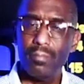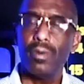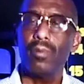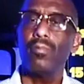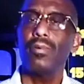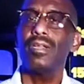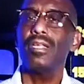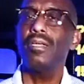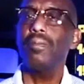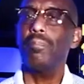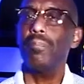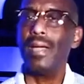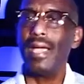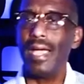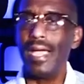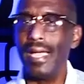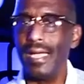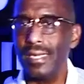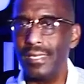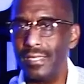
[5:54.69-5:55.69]
But when he
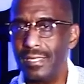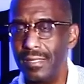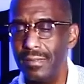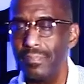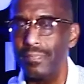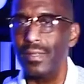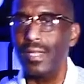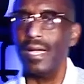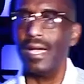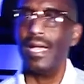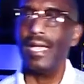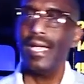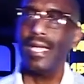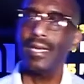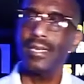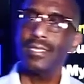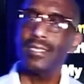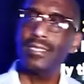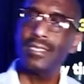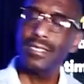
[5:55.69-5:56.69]
passed, I
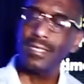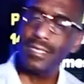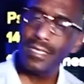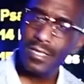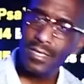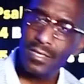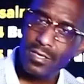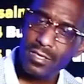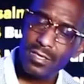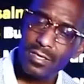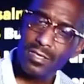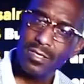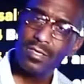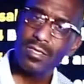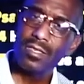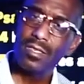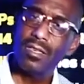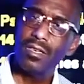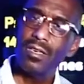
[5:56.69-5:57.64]
had a sense